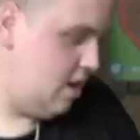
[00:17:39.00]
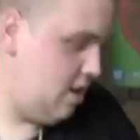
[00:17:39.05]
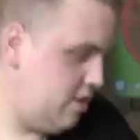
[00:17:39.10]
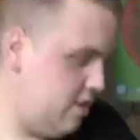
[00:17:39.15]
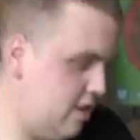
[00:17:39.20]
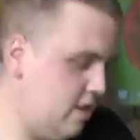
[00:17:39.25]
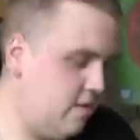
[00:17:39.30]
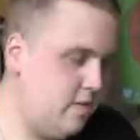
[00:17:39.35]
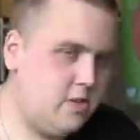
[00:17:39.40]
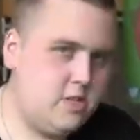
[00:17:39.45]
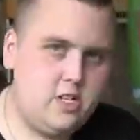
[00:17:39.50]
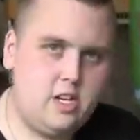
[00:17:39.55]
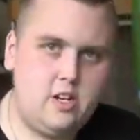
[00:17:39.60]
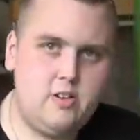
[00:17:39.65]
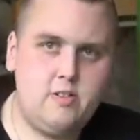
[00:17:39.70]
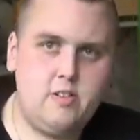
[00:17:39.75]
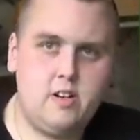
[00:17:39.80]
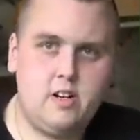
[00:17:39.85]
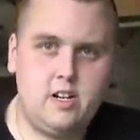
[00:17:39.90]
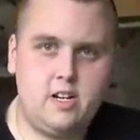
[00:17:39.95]
Oh, I thought it was
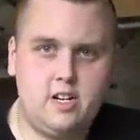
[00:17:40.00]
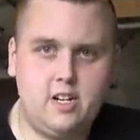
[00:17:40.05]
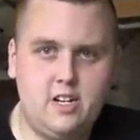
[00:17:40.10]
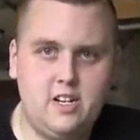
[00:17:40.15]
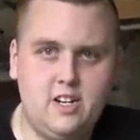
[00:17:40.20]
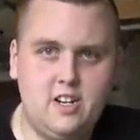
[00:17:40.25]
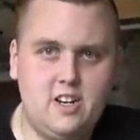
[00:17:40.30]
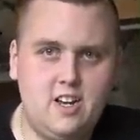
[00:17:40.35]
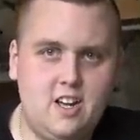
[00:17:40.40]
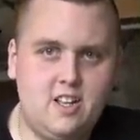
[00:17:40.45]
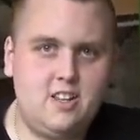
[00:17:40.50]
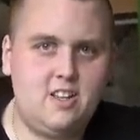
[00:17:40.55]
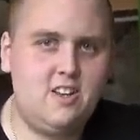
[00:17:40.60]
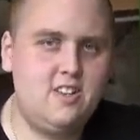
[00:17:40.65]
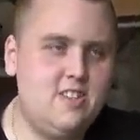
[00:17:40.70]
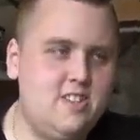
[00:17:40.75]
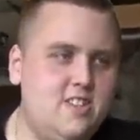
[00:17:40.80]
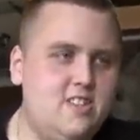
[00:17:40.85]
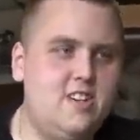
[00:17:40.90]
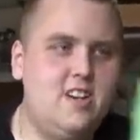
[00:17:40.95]
Shenron. I thought it
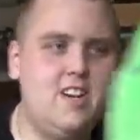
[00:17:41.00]
was a